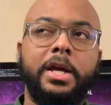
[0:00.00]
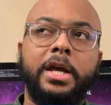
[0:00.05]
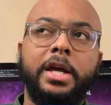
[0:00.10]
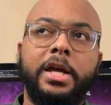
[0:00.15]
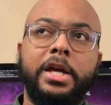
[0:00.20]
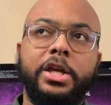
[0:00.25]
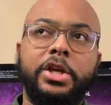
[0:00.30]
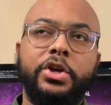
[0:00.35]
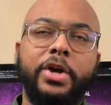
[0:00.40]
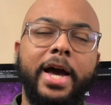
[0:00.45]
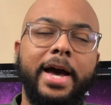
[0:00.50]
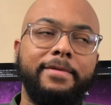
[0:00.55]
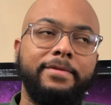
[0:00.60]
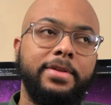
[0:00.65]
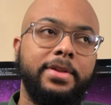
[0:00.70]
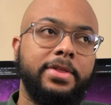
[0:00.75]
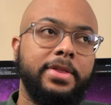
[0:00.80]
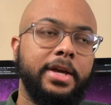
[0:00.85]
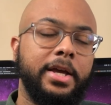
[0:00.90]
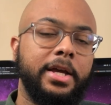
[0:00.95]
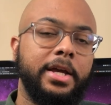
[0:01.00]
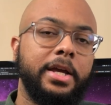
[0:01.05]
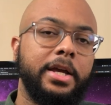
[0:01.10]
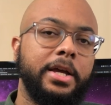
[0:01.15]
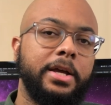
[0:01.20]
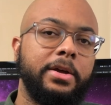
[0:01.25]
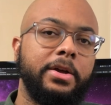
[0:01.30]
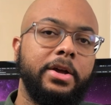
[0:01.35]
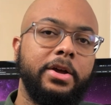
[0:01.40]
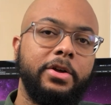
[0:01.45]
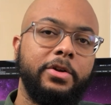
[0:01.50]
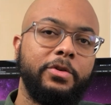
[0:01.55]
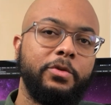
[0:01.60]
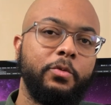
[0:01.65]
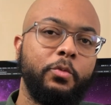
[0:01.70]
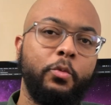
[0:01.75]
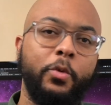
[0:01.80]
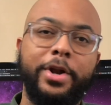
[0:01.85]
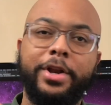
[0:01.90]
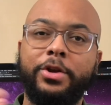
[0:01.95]
You have to think,
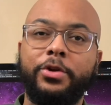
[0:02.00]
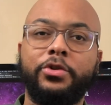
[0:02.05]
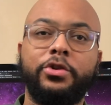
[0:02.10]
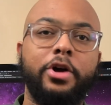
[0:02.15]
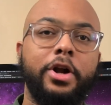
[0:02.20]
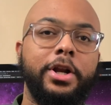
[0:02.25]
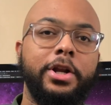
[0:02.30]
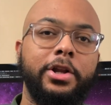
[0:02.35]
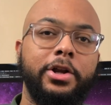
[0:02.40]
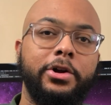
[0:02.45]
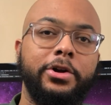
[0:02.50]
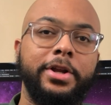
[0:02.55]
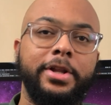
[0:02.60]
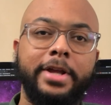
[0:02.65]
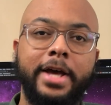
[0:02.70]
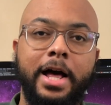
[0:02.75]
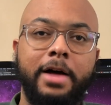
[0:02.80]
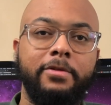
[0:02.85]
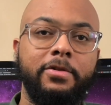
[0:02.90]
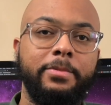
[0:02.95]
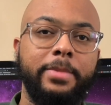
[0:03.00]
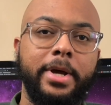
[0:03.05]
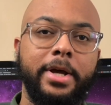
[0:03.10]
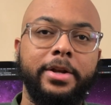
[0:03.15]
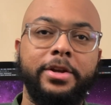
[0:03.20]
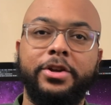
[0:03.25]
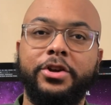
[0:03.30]
when you started learning the alphabet,